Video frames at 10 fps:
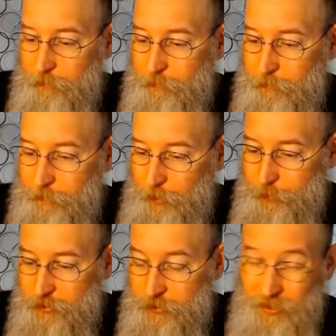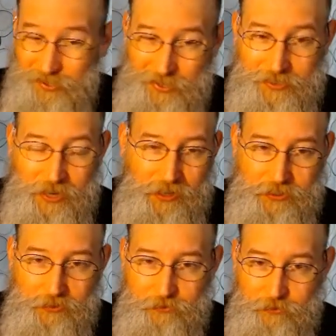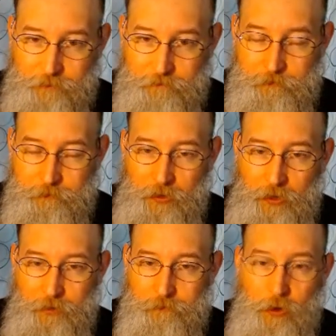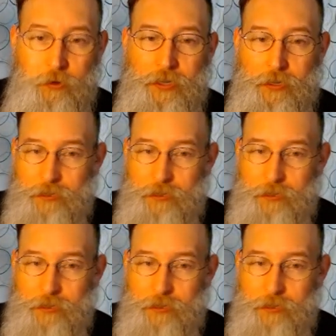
purpose. And it's got lots of Loki in it.